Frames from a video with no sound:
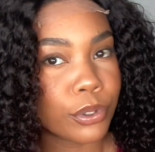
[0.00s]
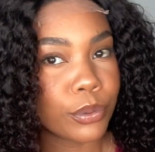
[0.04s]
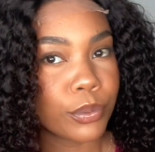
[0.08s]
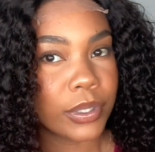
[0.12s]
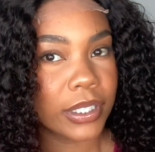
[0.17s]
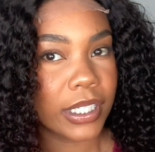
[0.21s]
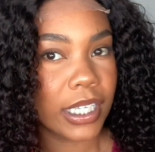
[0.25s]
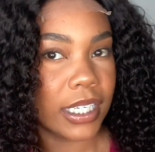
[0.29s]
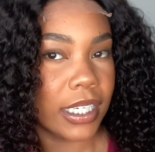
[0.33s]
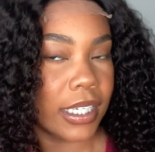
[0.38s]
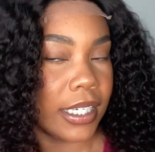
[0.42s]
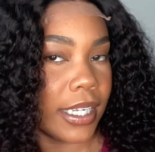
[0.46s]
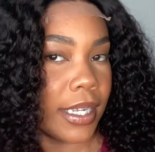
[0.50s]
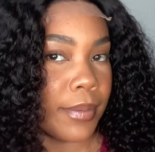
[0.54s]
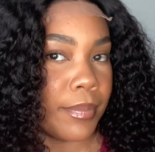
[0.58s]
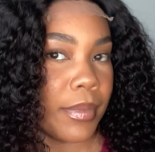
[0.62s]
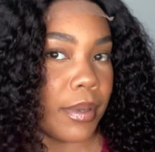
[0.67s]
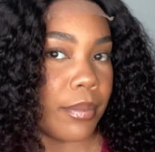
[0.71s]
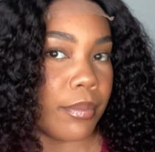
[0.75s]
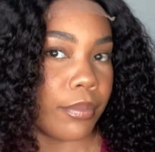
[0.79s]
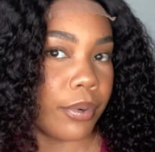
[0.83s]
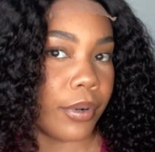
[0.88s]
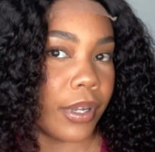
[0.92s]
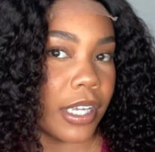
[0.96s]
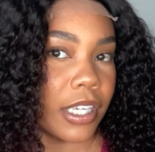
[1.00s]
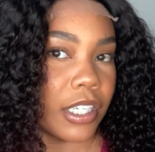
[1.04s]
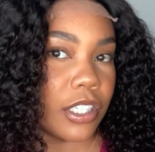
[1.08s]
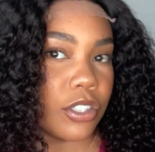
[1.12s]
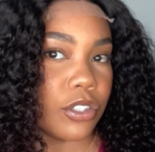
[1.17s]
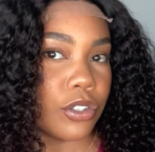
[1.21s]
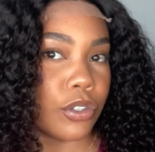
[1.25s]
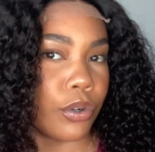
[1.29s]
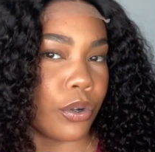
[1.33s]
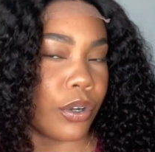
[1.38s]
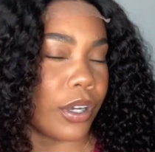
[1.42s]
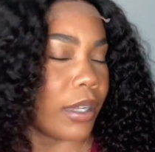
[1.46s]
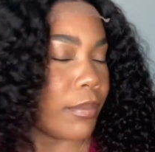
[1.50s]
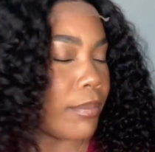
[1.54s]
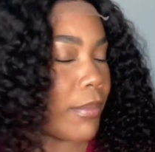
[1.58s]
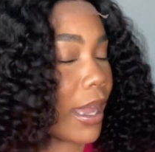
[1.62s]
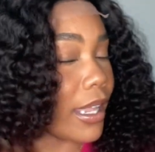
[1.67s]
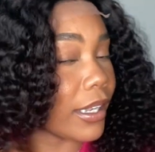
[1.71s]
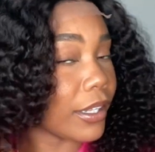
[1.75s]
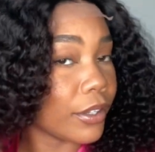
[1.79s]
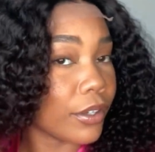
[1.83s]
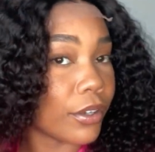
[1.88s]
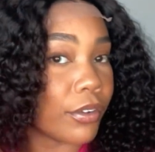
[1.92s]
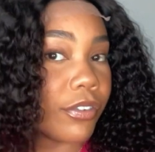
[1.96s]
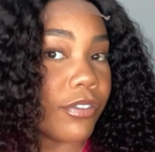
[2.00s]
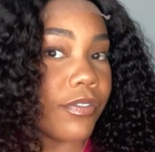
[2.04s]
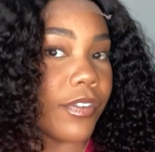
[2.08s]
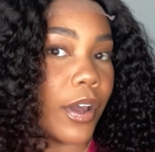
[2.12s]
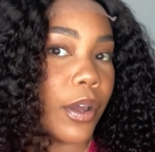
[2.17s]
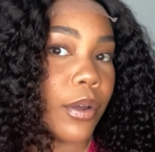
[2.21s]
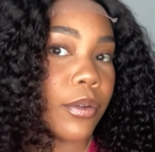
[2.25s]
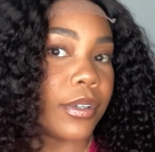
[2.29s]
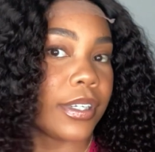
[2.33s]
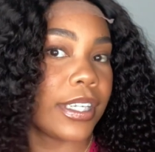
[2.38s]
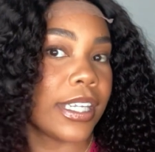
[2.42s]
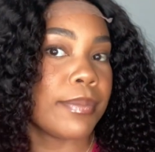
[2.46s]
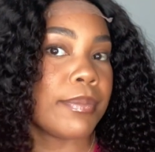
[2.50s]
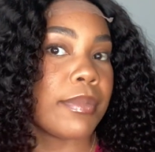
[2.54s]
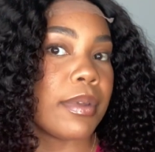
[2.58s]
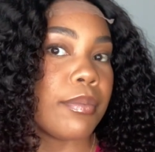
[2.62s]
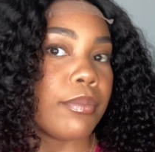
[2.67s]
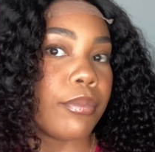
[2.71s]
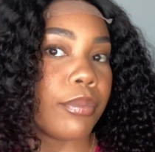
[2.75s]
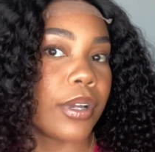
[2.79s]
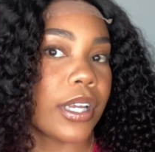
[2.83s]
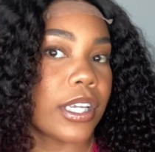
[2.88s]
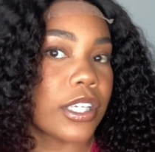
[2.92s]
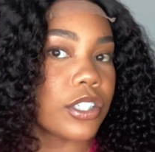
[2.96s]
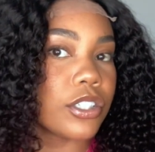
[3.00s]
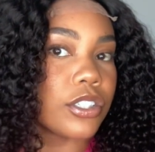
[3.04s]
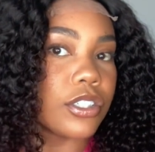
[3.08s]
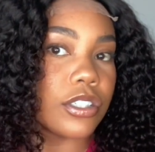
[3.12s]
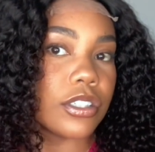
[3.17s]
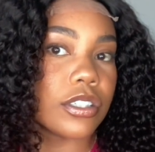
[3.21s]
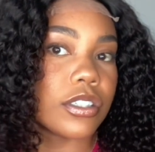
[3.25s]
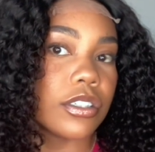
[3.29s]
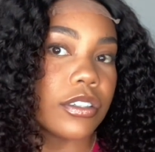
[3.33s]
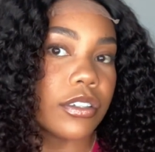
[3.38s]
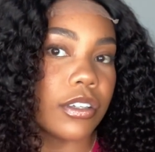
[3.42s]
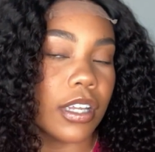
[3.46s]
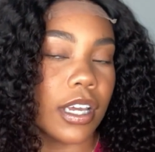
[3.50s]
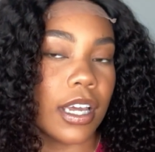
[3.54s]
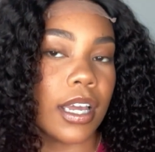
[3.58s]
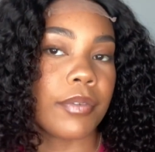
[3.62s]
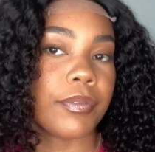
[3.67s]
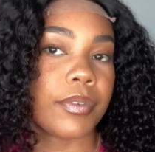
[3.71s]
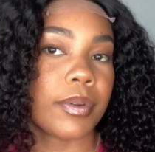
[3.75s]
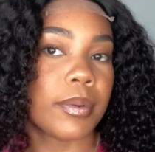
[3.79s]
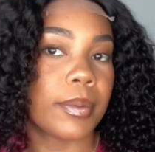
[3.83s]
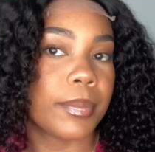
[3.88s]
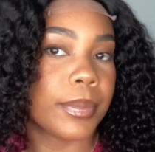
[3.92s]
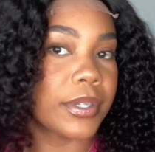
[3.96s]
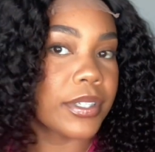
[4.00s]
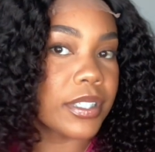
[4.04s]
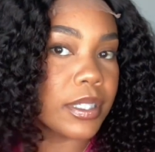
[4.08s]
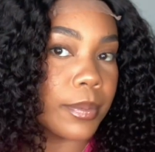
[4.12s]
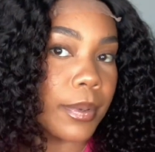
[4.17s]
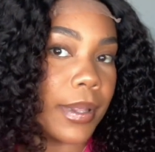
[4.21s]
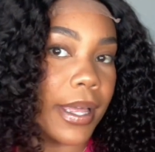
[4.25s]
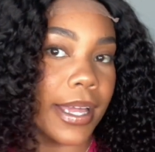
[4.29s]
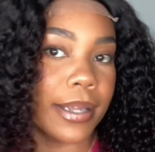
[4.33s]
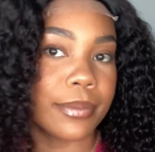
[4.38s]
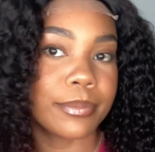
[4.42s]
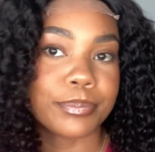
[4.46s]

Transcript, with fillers: with a Denman brush or my little faux Denman brush um, from the beach Supply.